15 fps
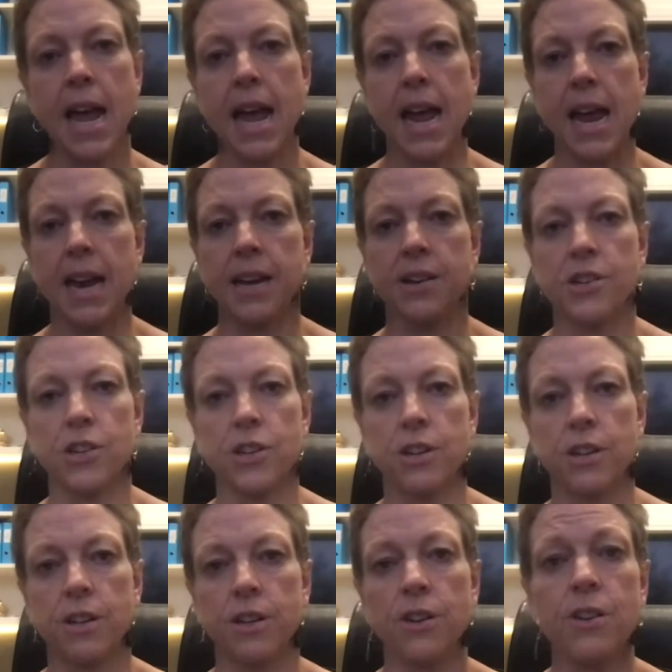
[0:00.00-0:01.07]
and
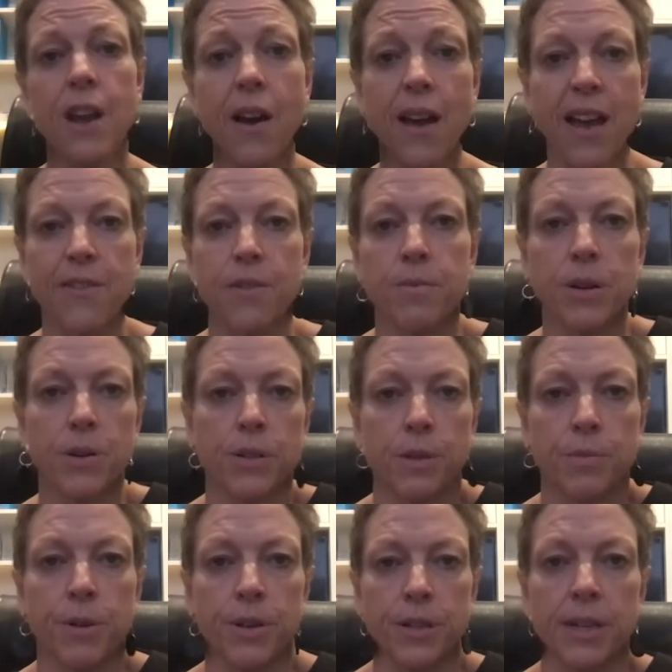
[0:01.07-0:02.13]
you now have it because the
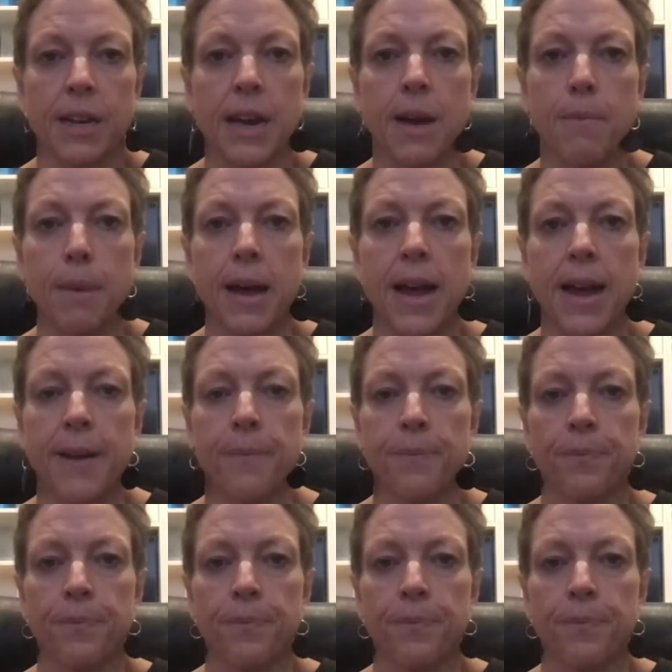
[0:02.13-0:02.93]
person can't pay.